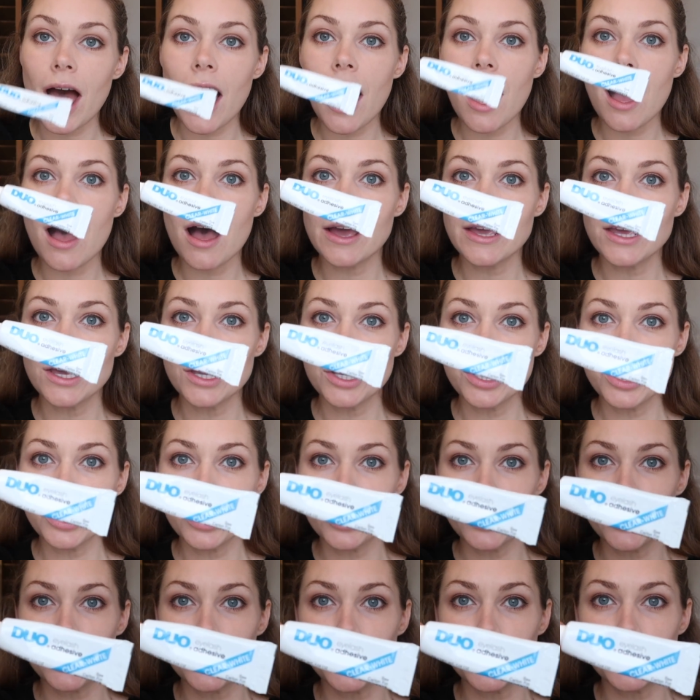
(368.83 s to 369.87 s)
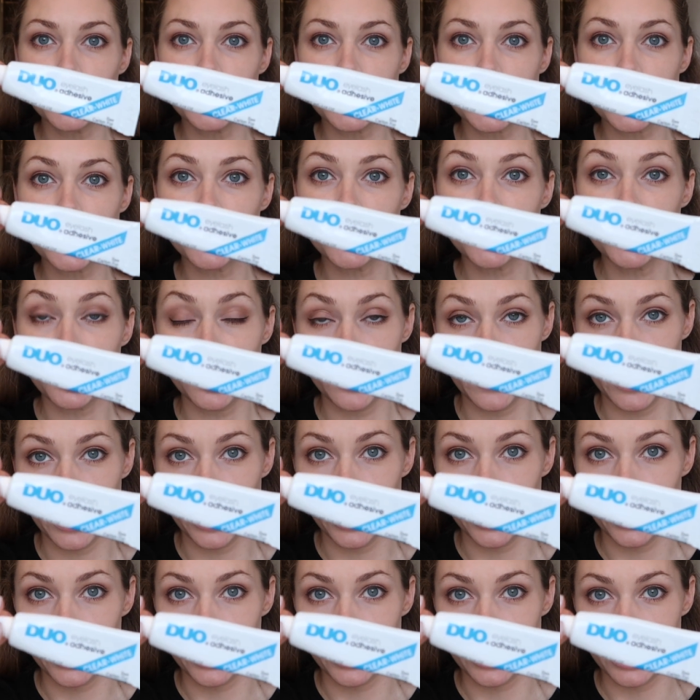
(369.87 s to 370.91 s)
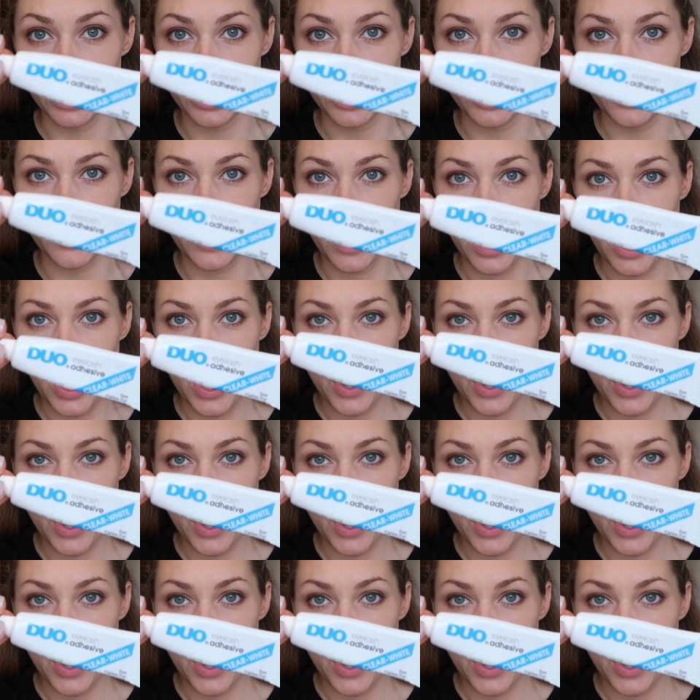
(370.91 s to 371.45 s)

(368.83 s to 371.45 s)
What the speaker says: I use duo glue,